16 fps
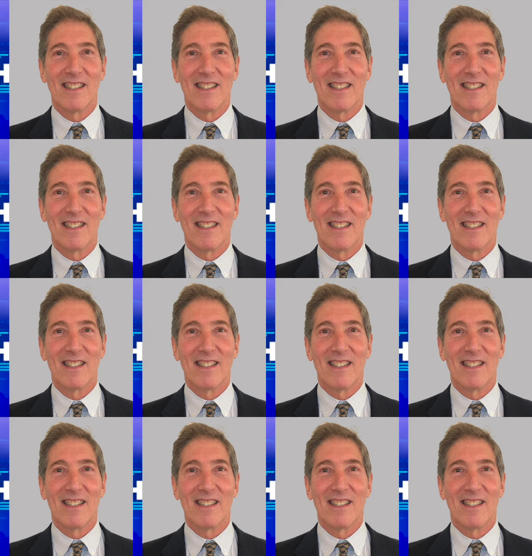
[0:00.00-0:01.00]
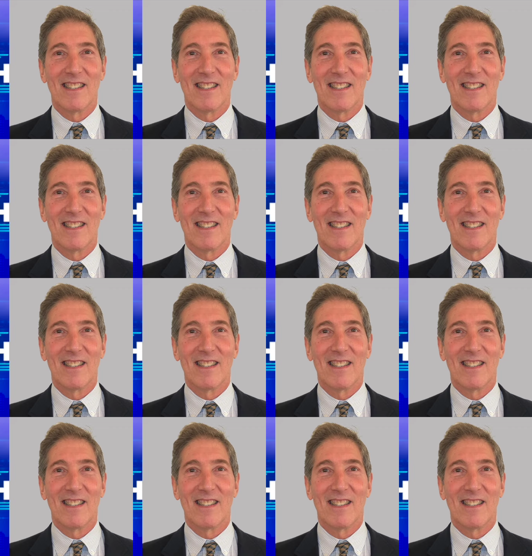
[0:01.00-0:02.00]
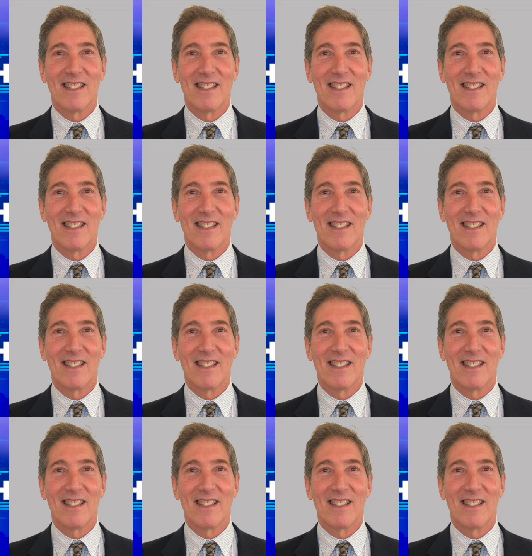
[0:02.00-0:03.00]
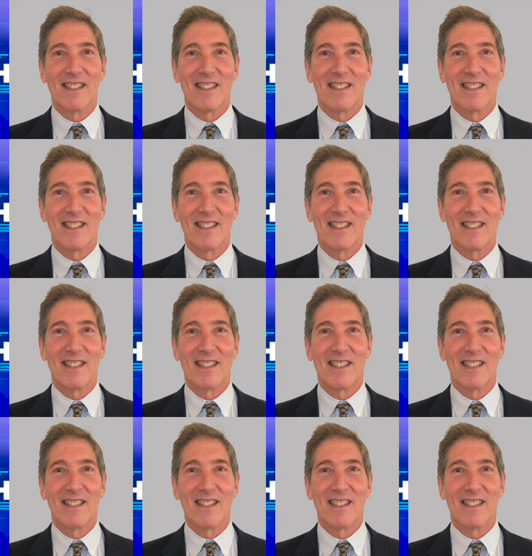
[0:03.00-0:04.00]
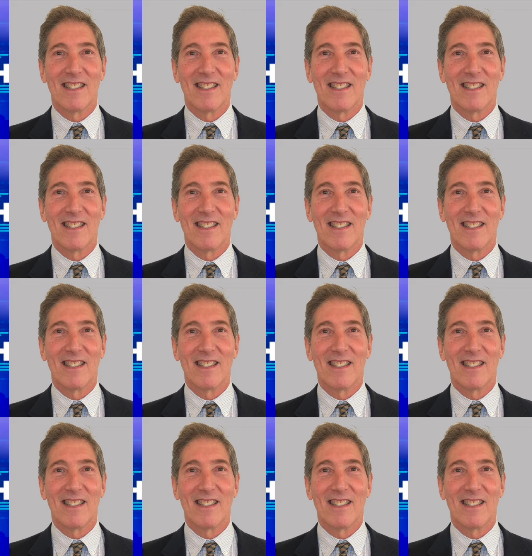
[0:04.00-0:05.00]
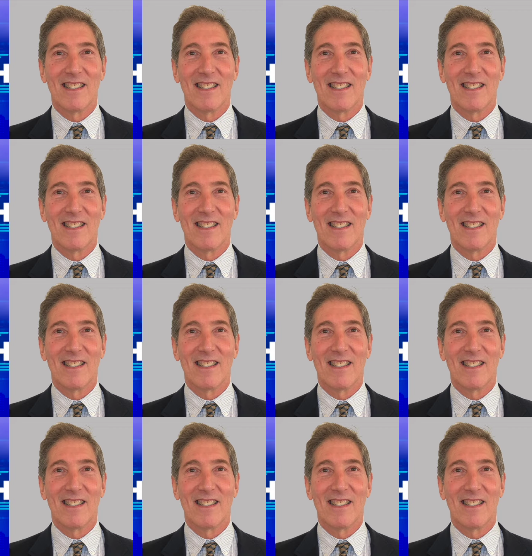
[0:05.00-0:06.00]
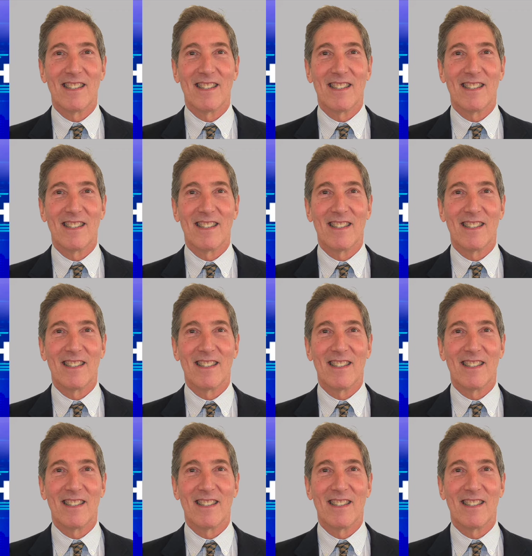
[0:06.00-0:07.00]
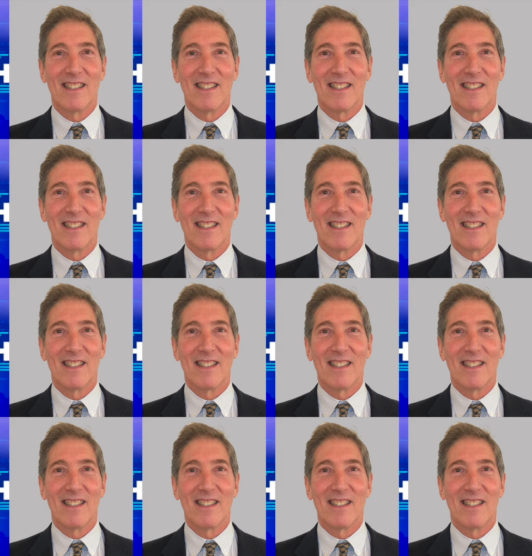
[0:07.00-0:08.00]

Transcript: This is a still picture; no speech is visible.